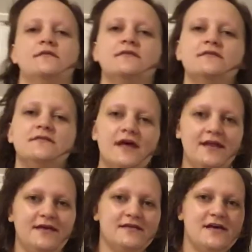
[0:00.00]
set
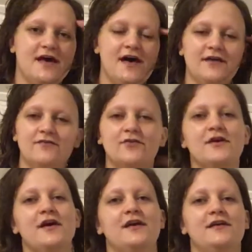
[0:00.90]
it, and
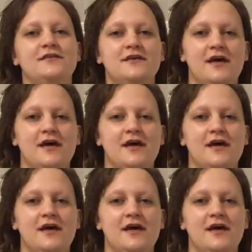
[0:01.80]
forget it,